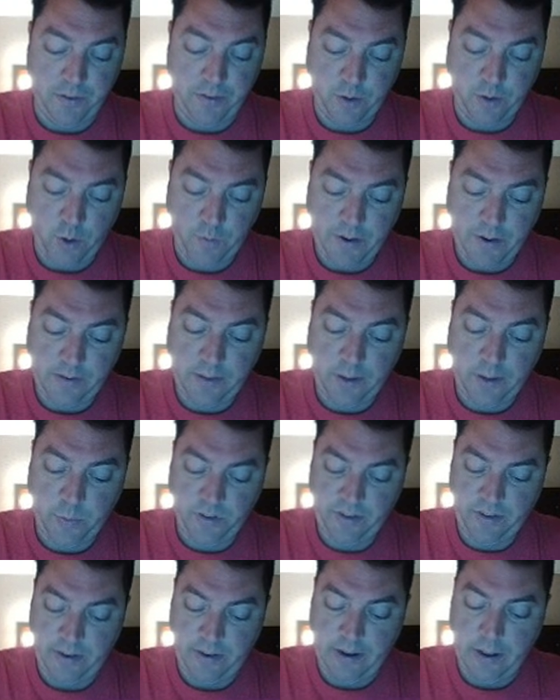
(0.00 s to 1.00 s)
the surveys that were
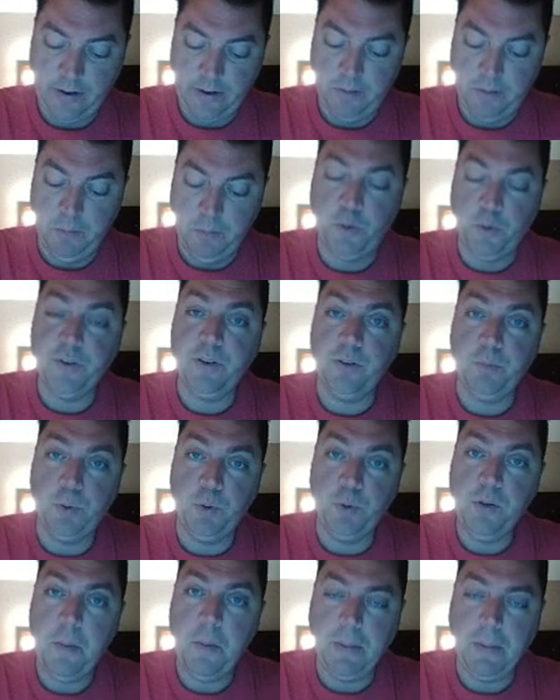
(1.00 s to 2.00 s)
sent out in
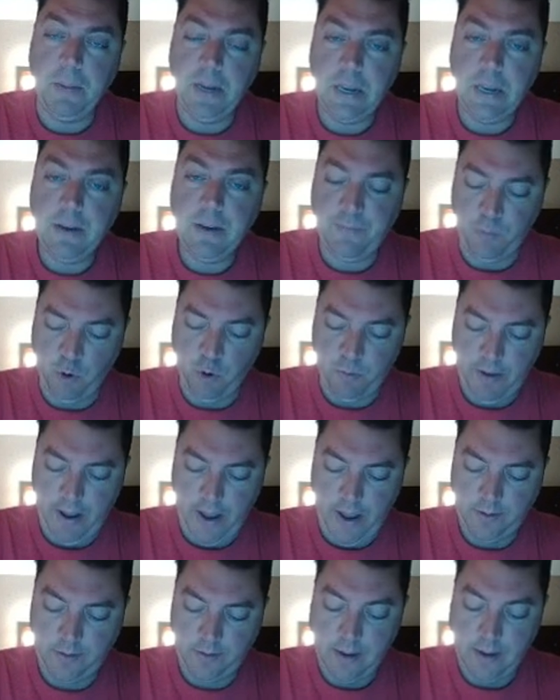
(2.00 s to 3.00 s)
multiple media
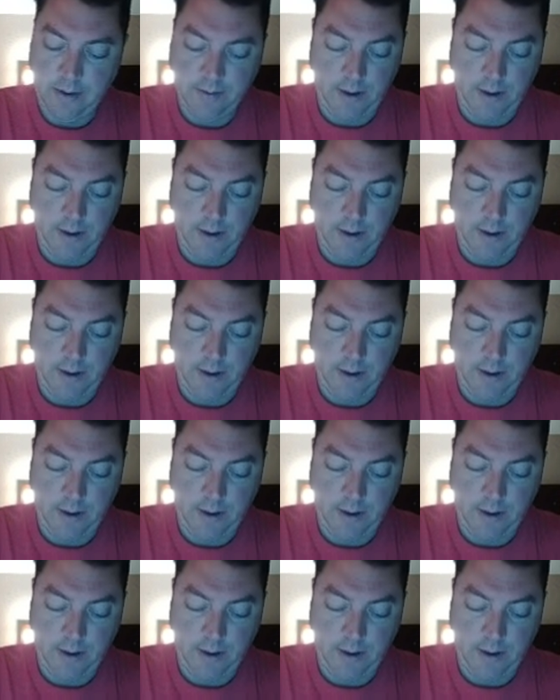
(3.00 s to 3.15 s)
formats